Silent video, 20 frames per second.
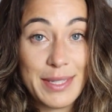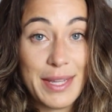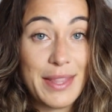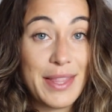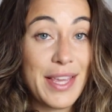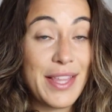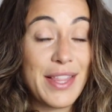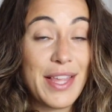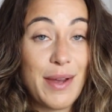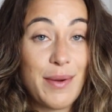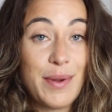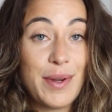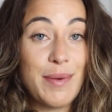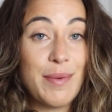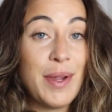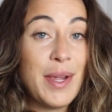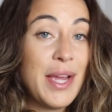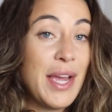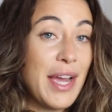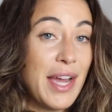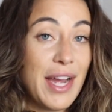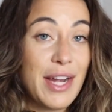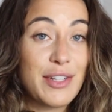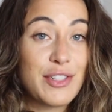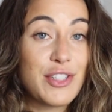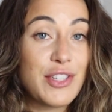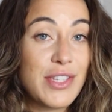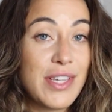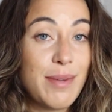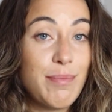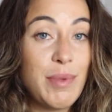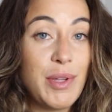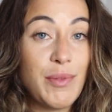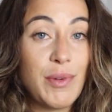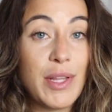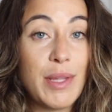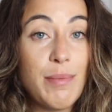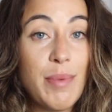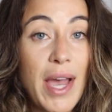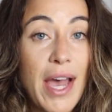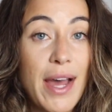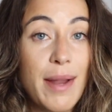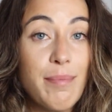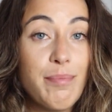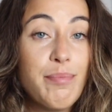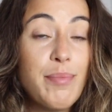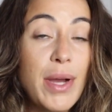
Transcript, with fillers: I think that would actually be really bad.